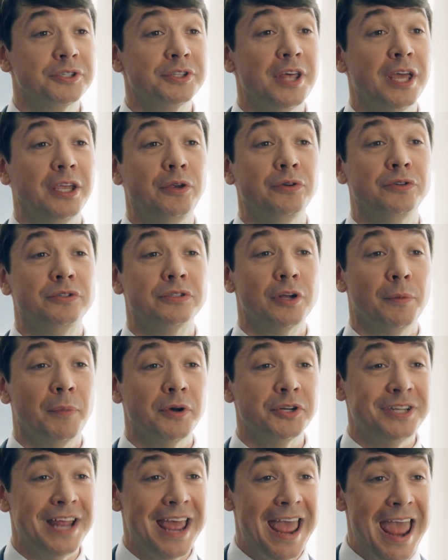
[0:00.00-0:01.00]
Thank you so
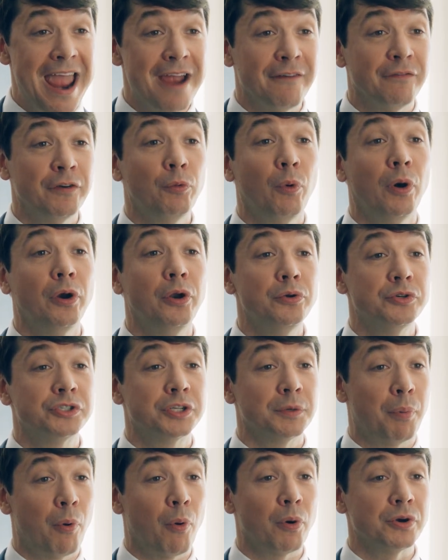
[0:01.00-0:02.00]
much to everyone who
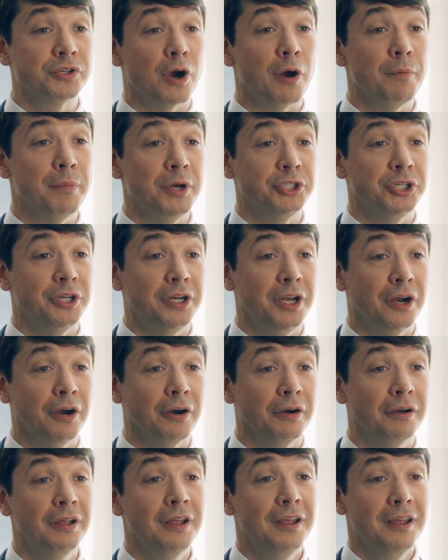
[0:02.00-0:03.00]
supports our mission here.